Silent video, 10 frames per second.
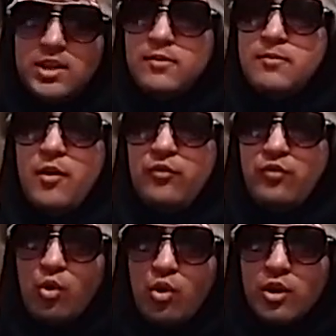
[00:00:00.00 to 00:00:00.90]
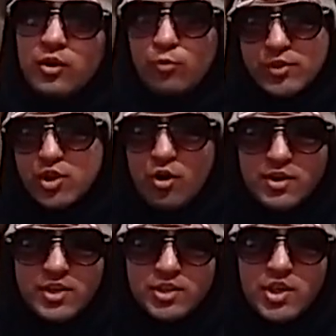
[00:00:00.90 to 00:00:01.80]
even before
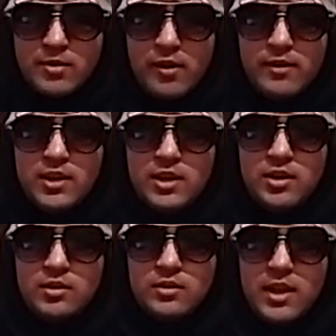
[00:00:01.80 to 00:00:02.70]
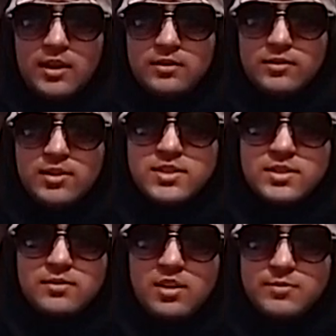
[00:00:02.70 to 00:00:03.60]
returning to WWE, like,
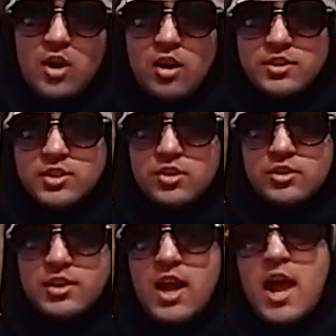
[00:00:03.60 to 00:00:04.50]
let's be honest here, the